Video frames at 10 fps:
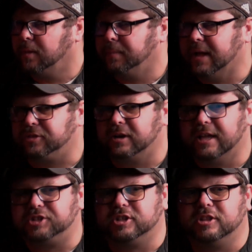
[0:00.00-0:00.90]
Panther
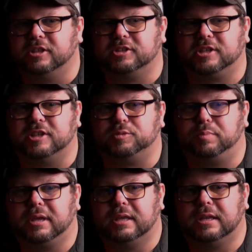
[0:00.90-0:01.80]
Nation, this has
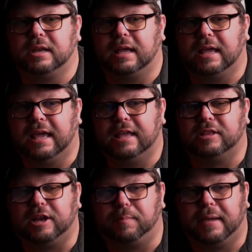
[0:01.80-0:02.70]
been a
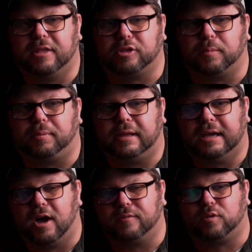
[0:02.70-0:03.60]
Lady Panther
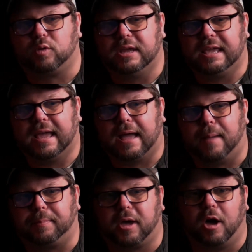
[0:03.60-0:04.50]
playoff recap.
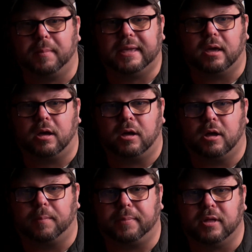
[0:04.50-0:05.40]
Coming
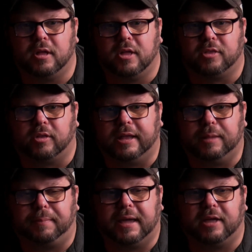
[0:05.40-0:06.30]
up, the Lady
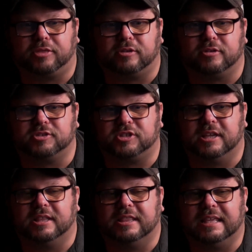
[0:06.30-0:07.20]
Panthers
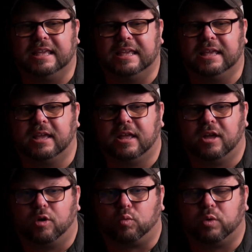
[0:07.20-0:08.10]
in the
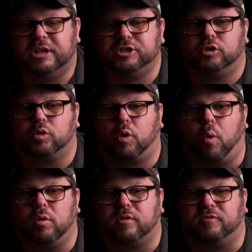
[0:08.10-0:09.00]
regional
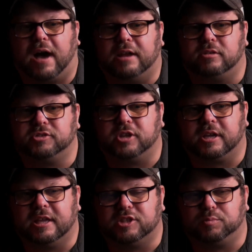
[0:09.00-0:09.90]
quarterfinals
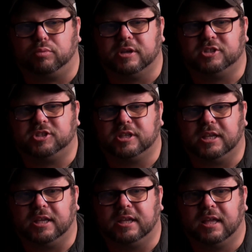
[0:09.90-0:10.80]
against Bridge
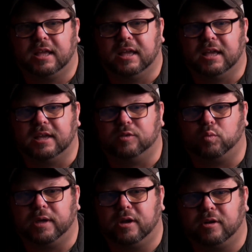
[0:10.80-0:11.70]
City, and
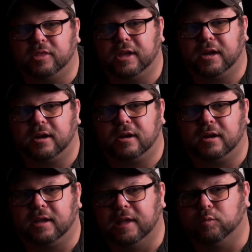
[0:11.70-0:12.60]
we are there,
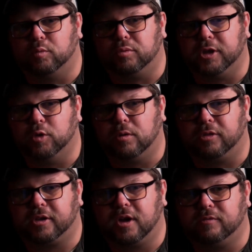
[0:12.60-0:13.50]
and we'll bring you all
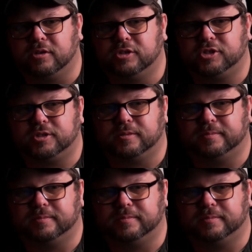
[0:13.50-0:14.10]
the coverage.